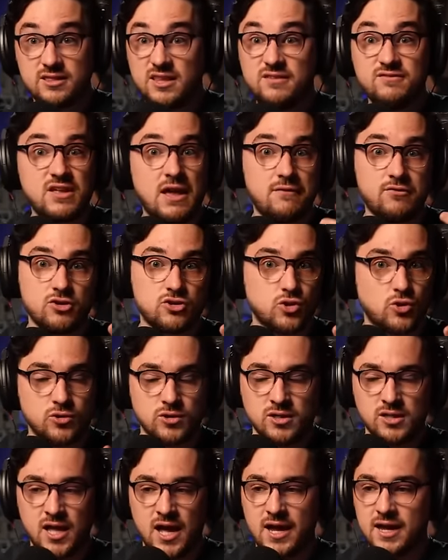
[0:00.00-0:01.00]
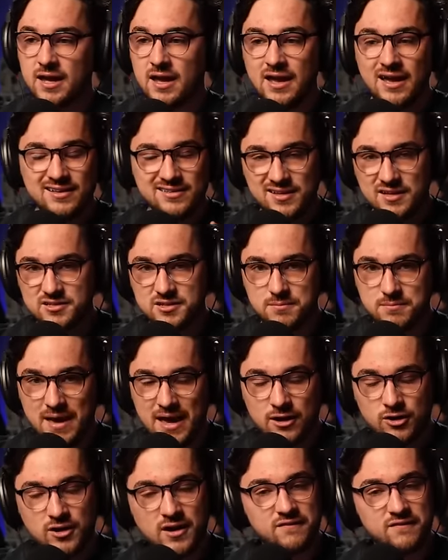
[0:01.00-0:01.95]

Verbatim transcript: They've never told a lie. It doesn't matter.